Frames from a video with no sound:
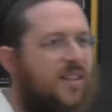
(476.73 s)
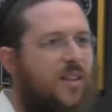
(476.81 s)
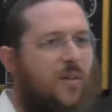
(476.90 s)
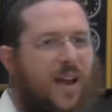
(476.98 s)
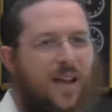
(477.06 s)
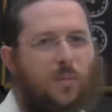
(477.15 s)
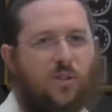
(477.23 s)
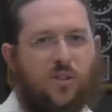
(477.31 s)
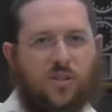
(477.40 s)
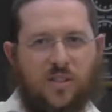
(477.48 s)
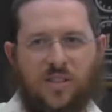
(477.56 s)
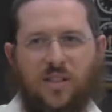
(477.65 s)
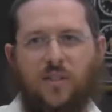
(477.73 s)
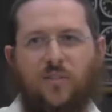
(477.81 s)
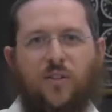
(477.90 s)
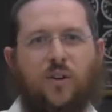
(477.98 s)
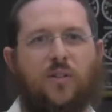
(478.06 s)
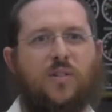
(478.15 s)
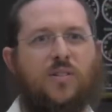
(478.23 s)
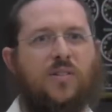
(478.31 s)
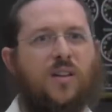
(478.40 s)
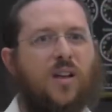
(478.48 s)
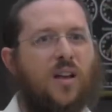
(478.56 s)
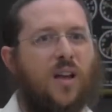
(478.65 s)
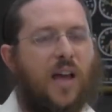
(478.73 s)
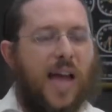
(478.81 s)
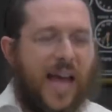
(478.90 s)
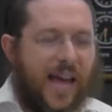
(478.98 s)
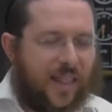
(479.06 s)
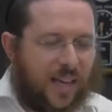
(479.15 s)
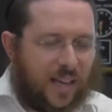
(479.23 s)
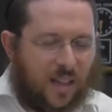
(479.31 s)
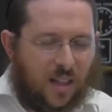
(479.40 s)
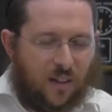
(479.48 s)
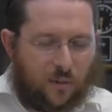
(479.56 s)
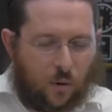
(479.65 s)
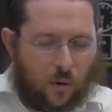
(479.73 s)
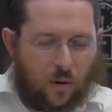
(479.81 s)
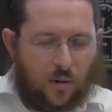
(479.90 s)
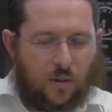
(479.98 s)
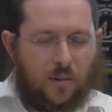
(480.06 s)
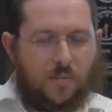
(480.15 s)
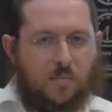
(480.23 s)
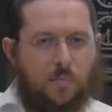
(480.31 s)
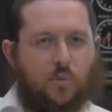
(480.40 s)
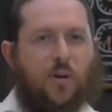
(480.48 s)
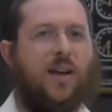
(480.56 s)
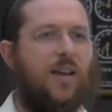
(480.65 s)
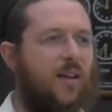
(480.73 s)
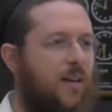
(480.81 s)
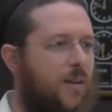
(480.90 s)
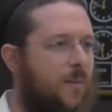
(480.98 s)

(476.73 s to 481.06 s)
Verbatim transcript: They're able to just sit and focus and they can therefore pray